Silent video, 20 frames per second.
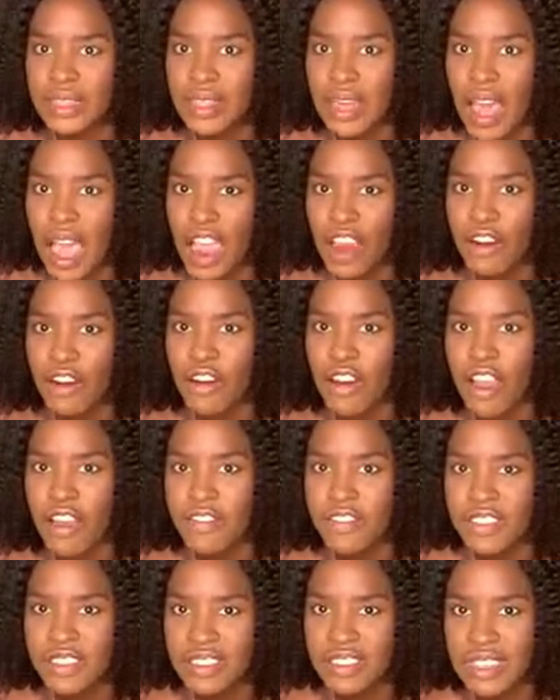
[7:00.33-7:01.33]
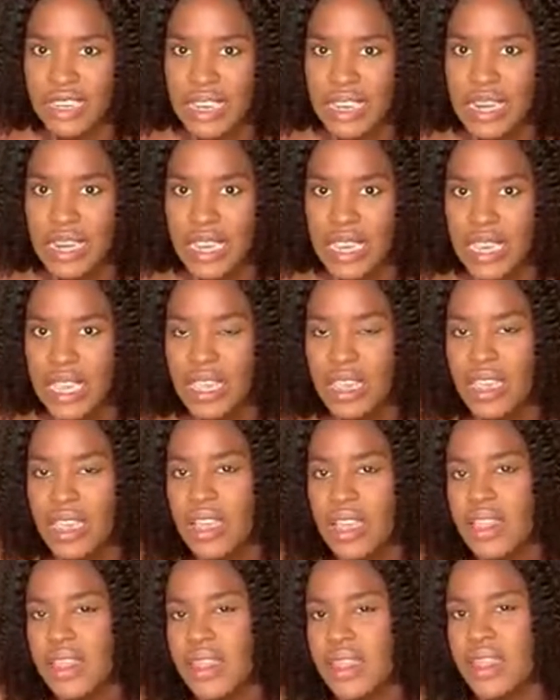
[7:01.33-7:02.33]
the Accra vicinity
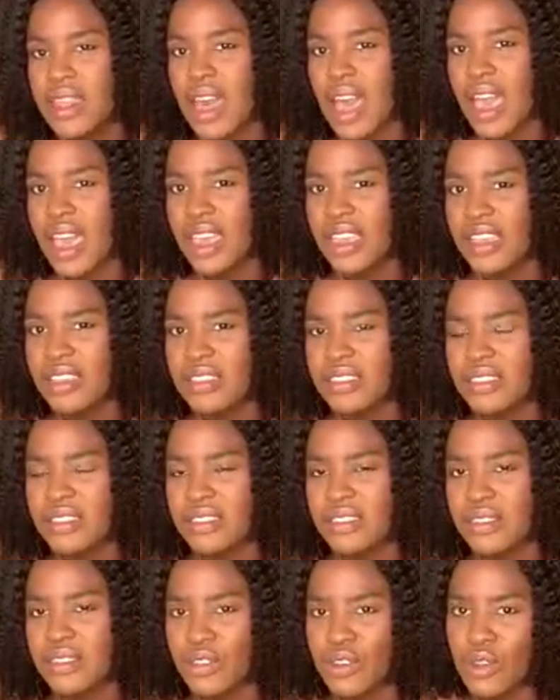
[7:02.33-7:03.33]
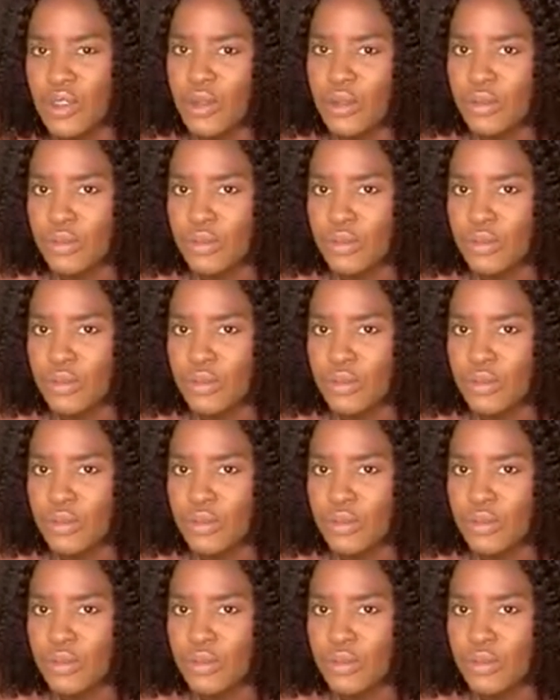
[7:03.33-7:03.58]
that is, you know,